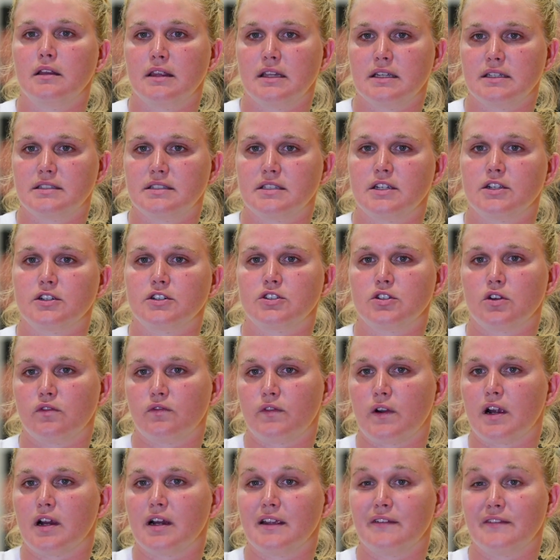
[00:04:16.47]
this year so
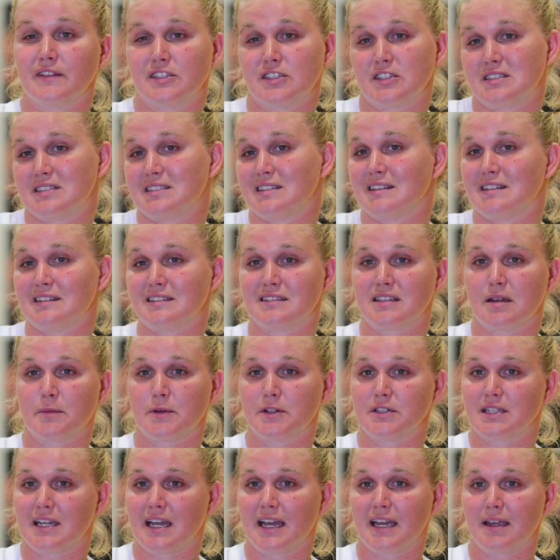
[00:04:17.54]
far, even just in the
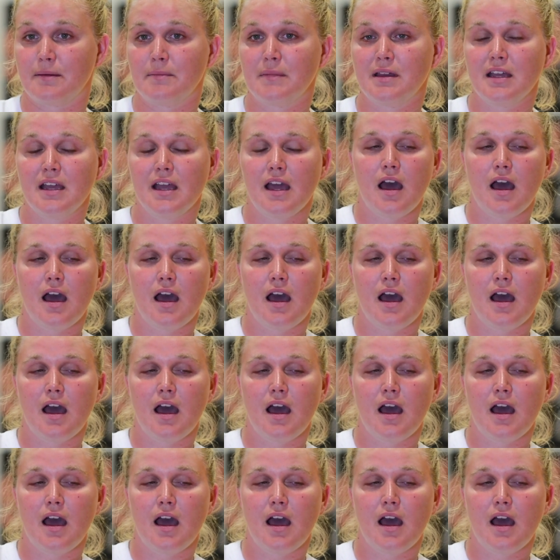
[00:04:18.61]
summertime.